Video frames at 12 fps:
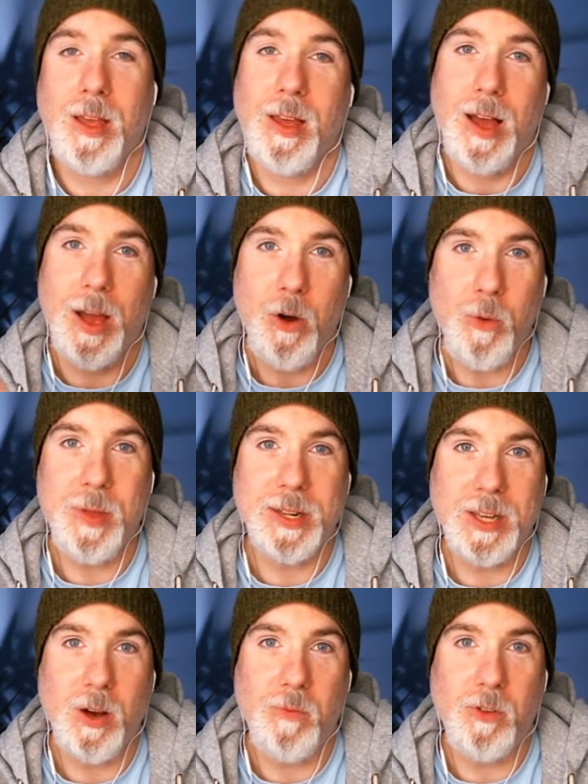I hope
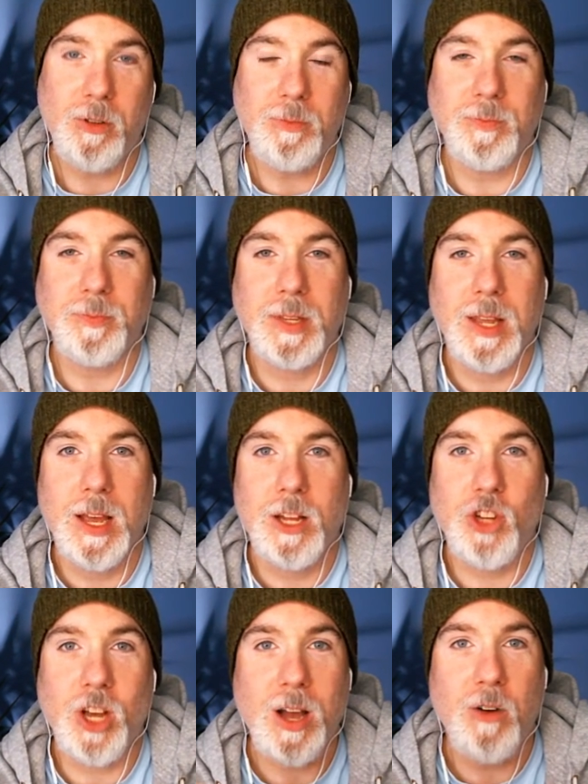that's helpful.
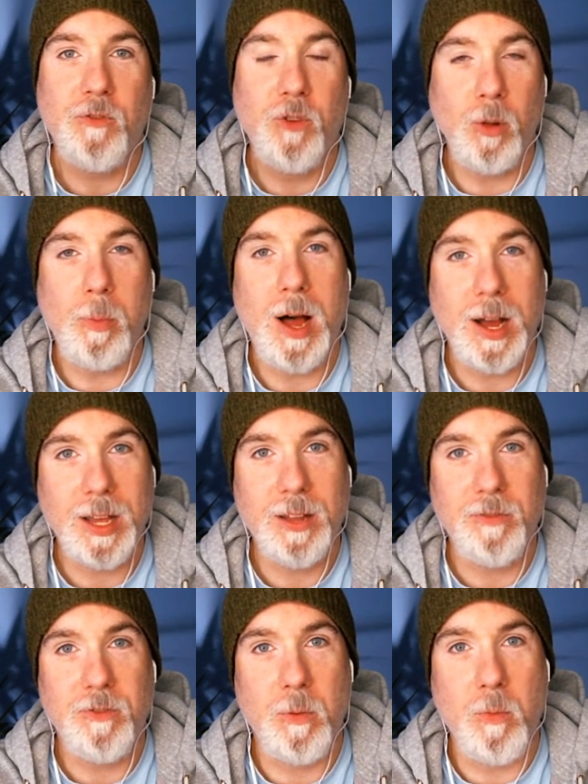Check out
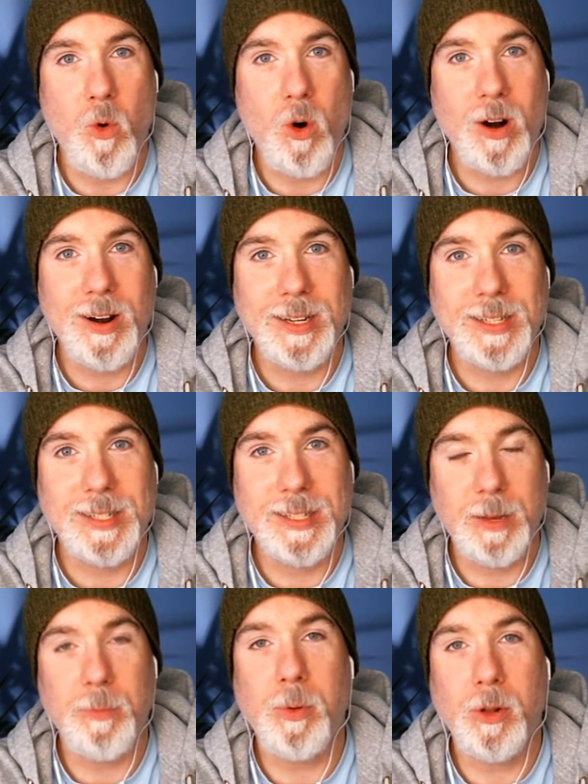FullPocket for more
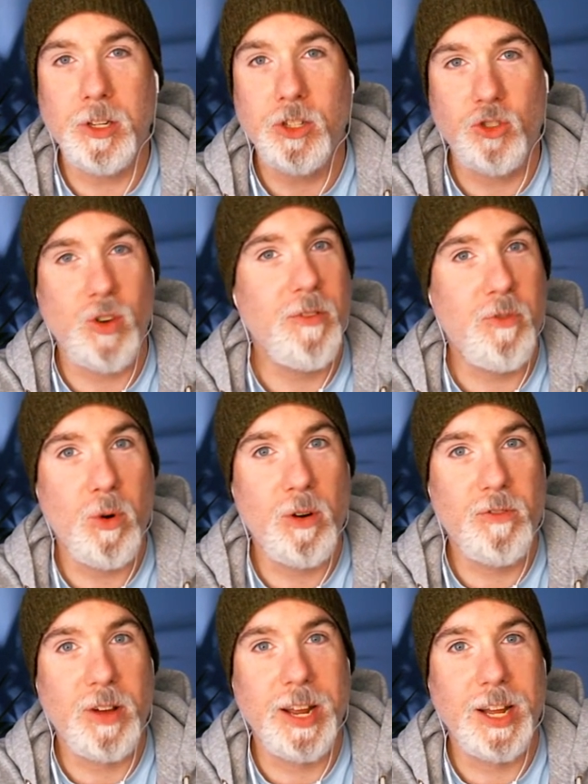simple,
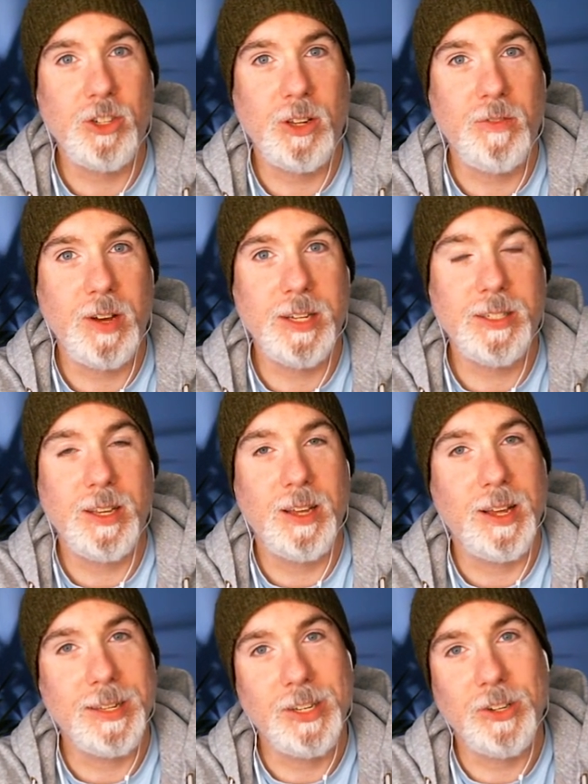straightforward financial advice.
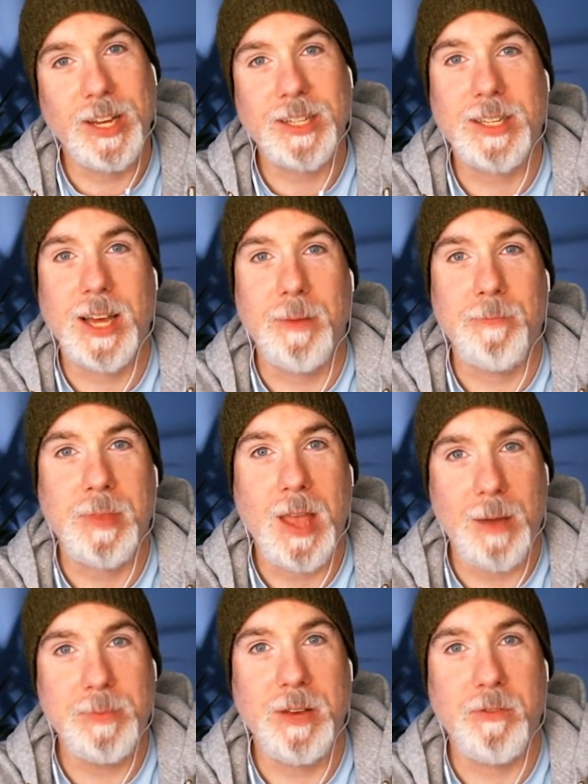Until next time,
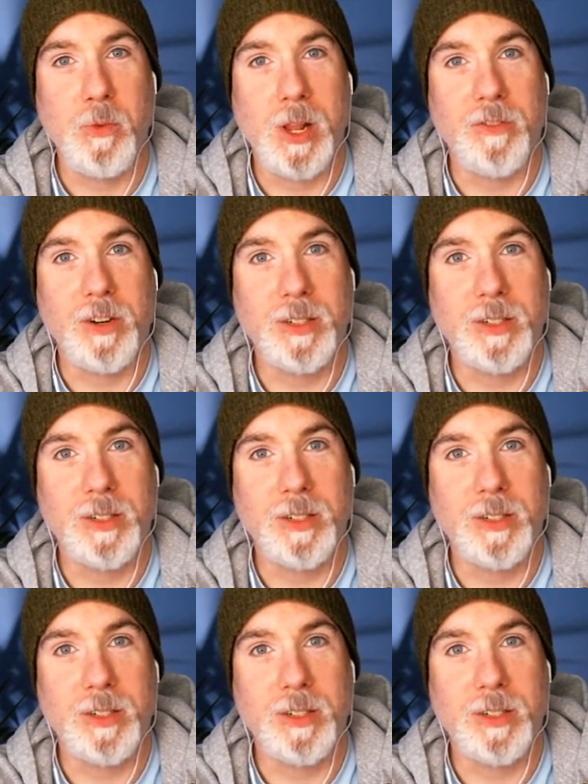I'm David Welliver.